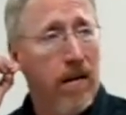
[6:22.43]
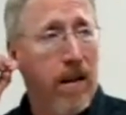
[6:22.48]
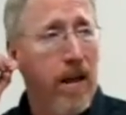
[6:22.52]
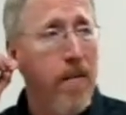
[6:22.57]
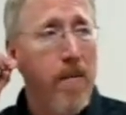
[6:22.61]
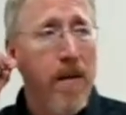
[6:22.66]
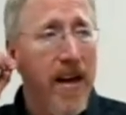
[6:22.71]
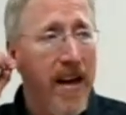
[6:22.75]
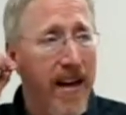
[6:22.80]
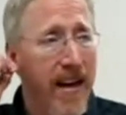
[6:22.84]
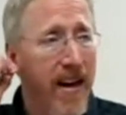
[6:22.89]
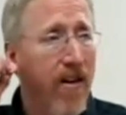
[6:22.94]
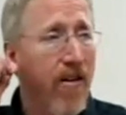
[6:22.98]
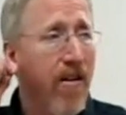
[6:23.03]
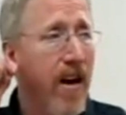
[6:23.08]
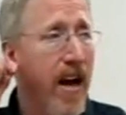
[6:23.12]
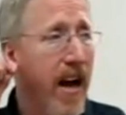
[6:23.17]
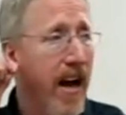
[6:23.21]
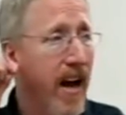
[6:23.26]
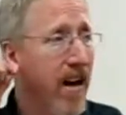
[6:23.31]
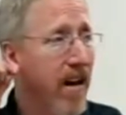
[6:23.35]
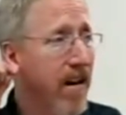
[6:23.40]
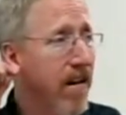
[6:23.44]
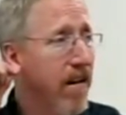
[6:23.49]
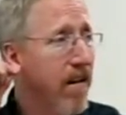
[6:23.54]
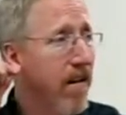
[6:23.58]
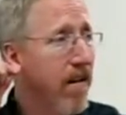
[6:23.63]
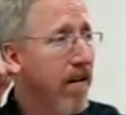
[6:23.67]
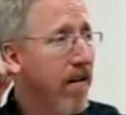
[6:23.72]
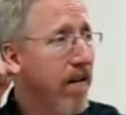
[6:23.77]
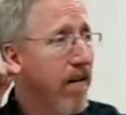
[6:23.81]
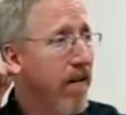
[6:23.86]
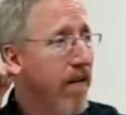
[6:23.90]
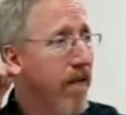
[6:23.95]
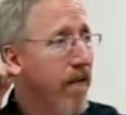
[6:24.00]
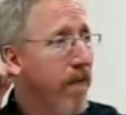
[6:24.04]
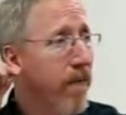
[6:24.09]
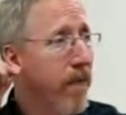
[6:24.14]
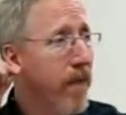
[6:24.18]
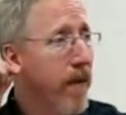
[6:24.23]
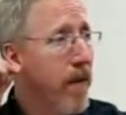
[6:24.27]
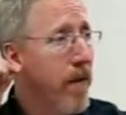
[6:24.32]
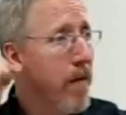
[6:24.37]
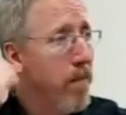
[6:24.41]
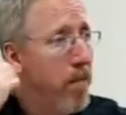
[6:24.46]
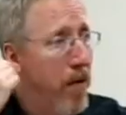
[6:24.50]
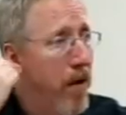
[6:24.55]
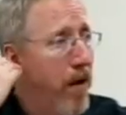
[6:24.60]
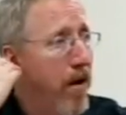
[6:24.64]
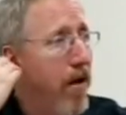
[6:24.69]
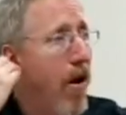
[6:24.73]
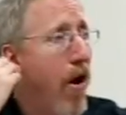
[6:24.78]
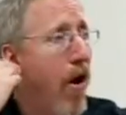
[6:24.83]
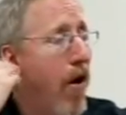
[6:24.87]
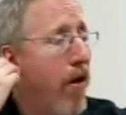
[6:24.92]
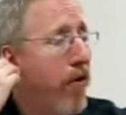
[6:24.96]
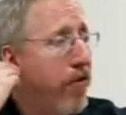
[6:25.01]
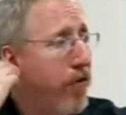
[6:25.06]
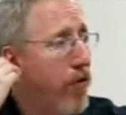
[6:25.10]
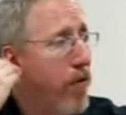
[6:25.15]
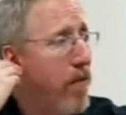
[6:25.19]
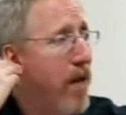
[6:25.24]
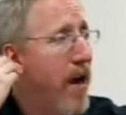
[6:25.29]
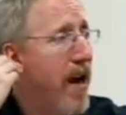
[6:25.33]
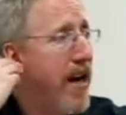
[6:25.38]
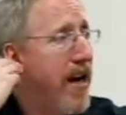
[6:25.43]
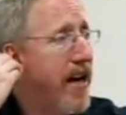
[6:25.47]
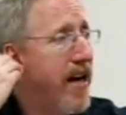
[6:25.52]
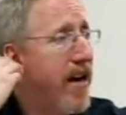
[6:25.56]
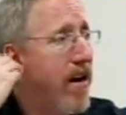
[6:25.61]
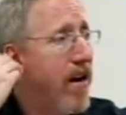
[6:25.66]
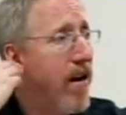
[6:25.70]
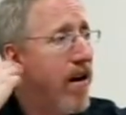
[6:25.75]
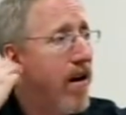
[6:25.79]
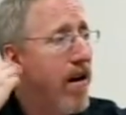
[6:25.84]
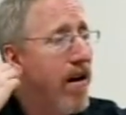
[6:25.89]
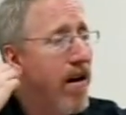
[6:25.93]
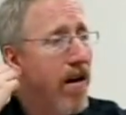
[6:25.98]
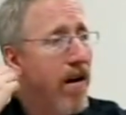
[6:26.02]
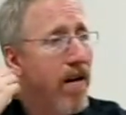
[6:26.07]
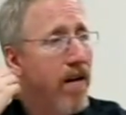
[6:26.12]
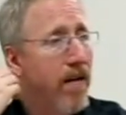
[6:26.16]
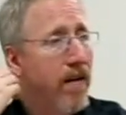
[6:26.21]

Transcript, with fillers: Give me an earring. Put it all through my ear.